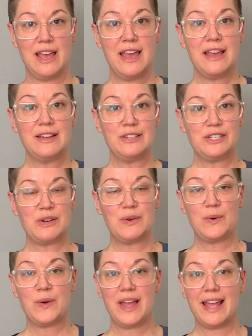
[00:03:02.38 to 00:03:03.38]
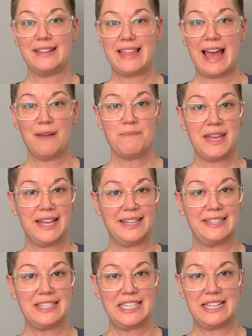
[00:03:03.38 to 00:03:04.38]
So that
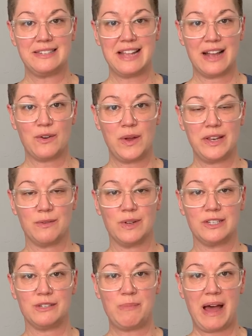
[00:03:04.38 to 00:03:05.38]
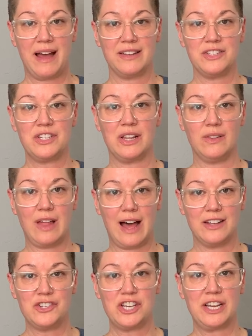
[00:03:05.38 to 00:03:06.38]
means it's not going to respond to
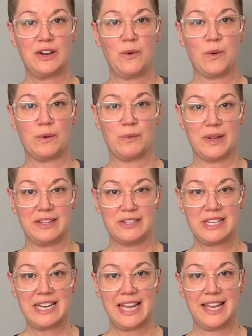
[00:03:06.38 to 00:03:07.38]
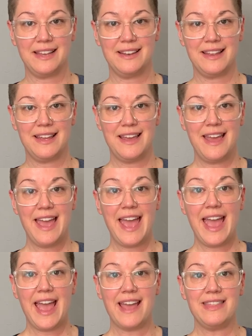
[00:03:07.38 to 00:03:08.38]
logic or reasoning.
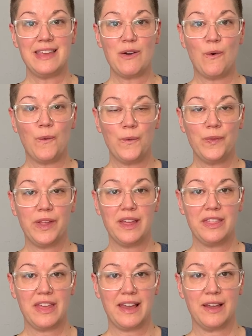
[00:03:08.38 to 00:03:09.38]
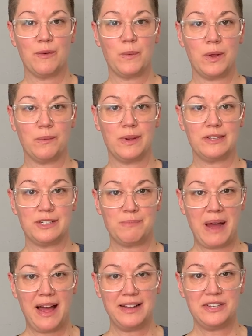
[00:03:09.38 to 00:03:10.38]
And the only thing it will
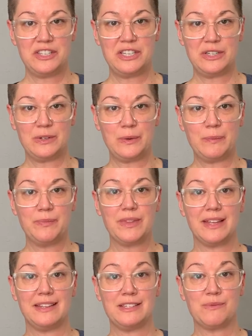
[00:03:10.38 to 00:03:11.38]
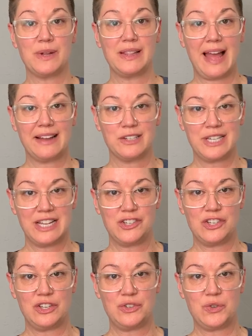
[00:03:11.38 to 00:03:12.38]
respond to is
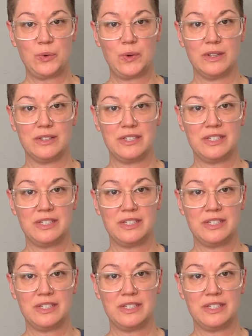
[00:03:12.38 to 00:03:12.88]
relaxation tools.